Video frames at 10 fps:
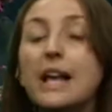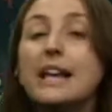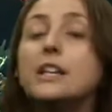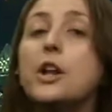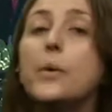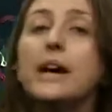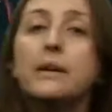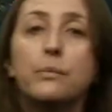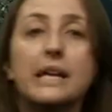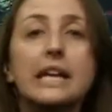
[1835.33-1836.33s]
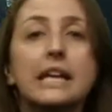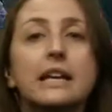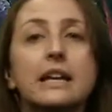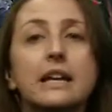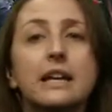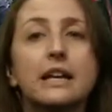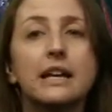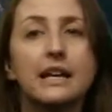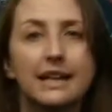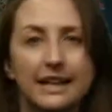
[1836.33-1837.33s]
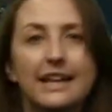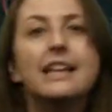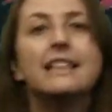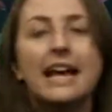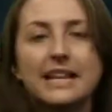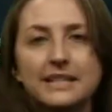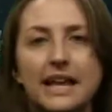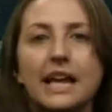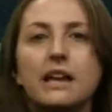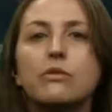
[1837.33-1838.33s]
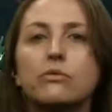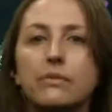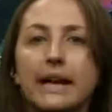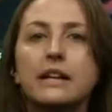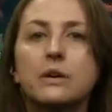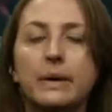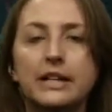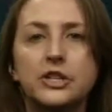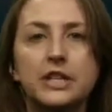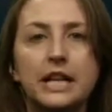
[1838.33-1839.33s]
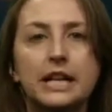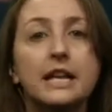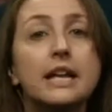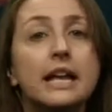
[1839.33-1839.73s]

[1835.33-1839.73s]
you know what? We, that is a great question.